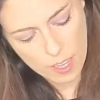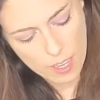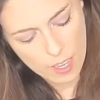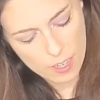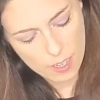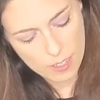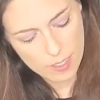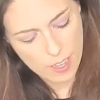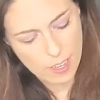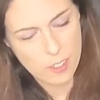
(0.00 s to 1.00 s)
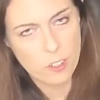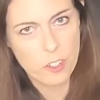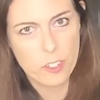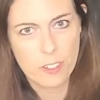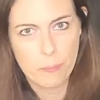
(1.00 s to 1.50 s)
And again,
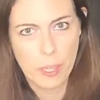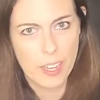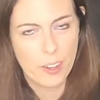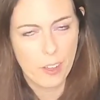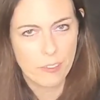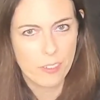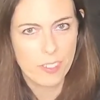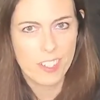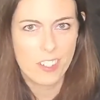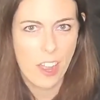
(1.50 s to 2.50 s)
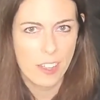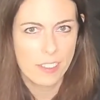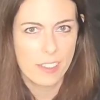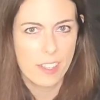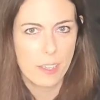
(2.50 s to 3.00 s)
just playing off of the
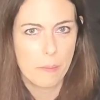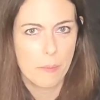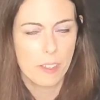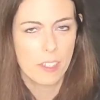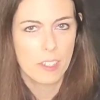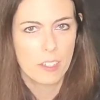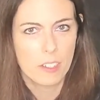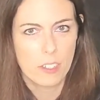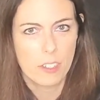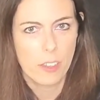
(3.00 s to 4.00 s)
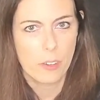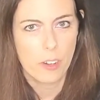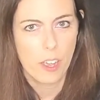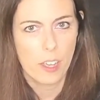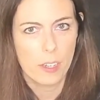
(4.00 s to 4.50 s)
shine theme, it's
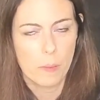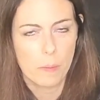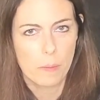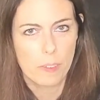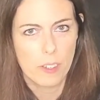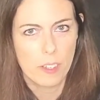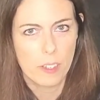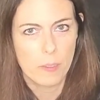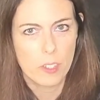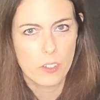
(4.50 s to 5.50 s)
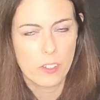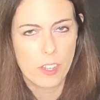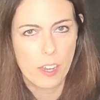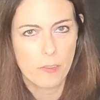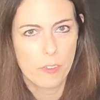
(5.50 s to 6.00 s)
another item um, that's
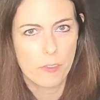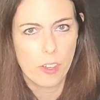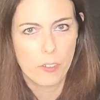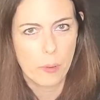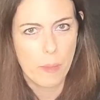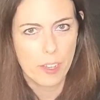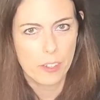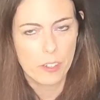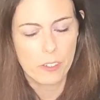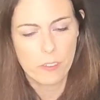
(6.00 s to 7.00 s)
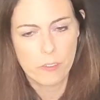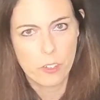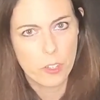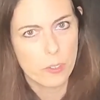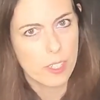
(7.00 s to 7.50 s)
just kind of a fun reminder for
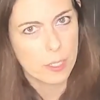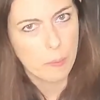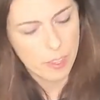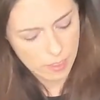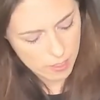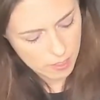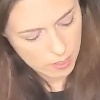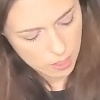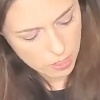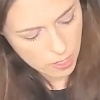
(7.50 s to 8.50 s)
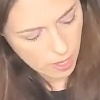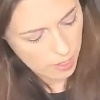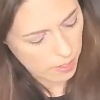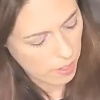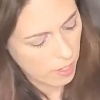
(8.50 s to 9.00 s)
you this month to
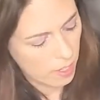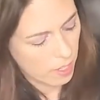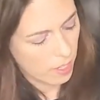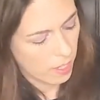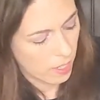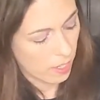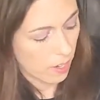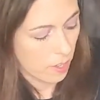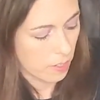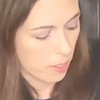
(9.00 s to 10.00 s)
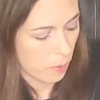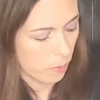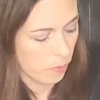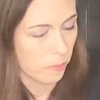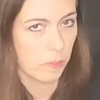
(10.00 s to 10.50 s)
shine and also